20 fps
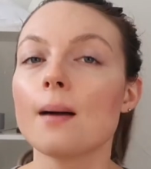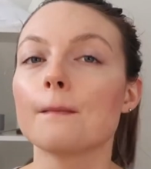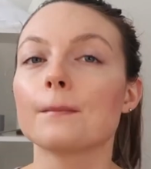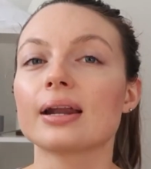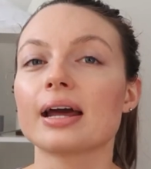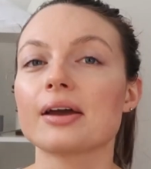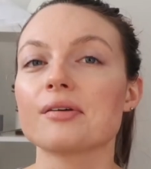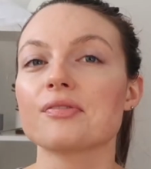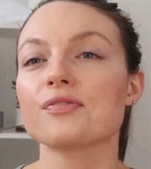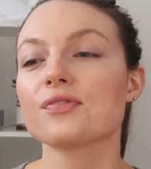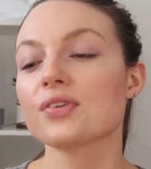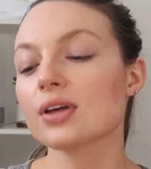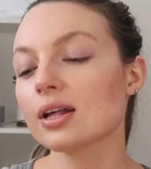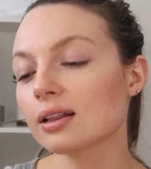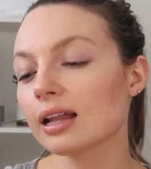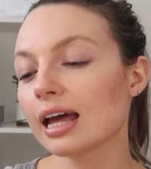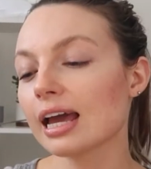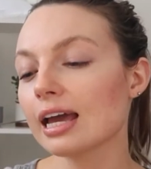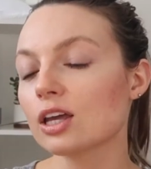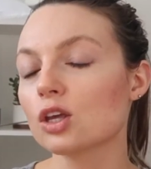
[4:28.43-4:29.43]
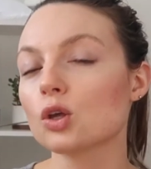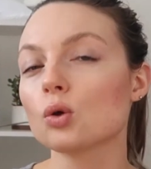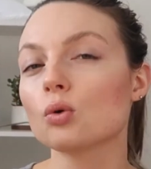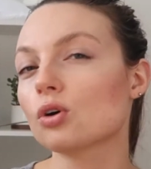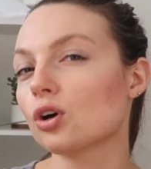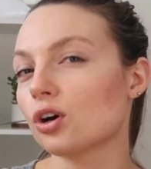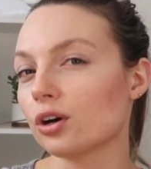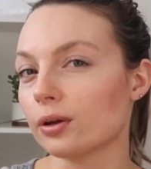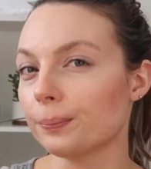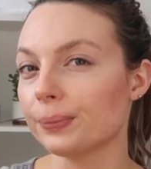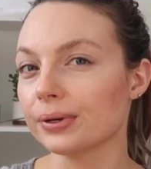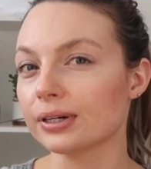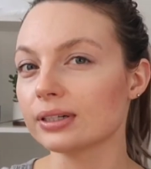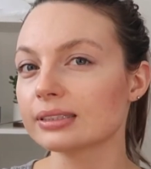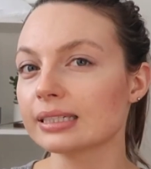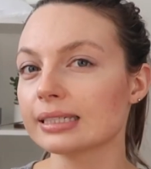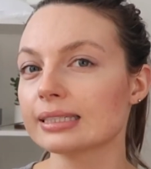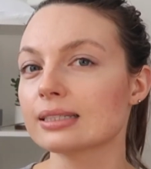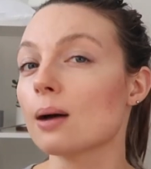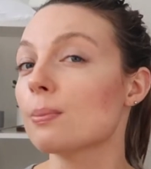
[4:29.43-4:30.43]
but I feel like you could
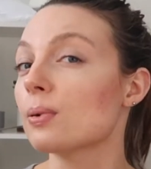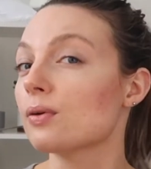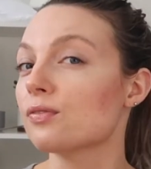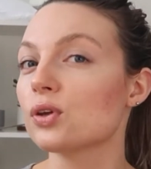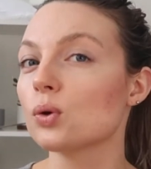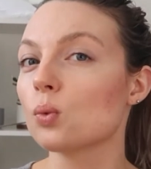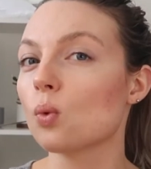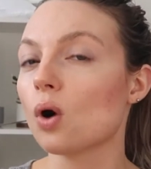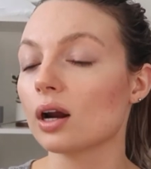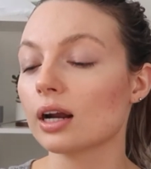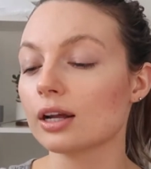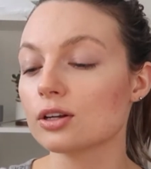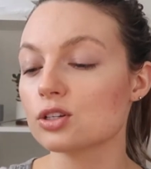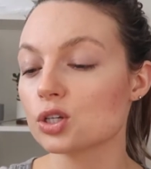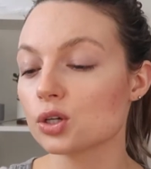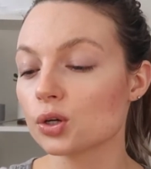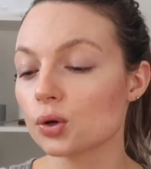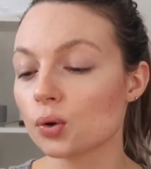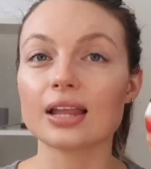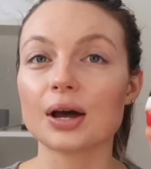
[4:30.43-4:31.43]
build this up if you wanted to.